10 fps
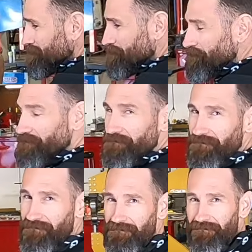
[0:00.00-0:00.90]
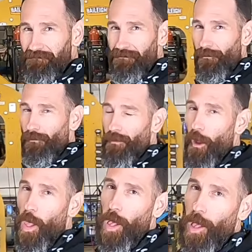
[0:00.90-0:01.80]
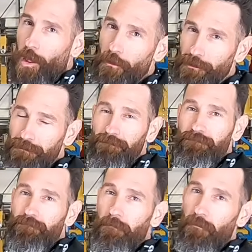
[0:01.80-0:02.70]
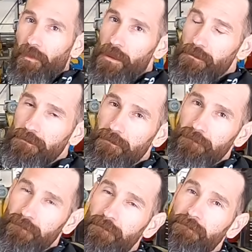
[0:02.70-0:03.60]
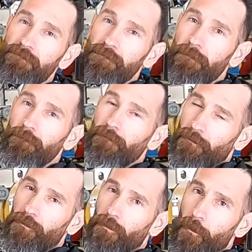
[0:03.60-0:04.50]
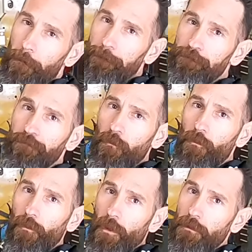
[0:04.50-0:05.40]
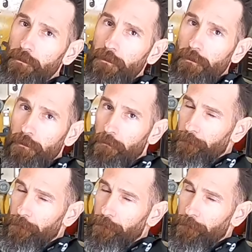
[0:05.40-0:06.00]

That's my biggest fear with my truck is I live in South Florida, literally 5-6 miles from the beach.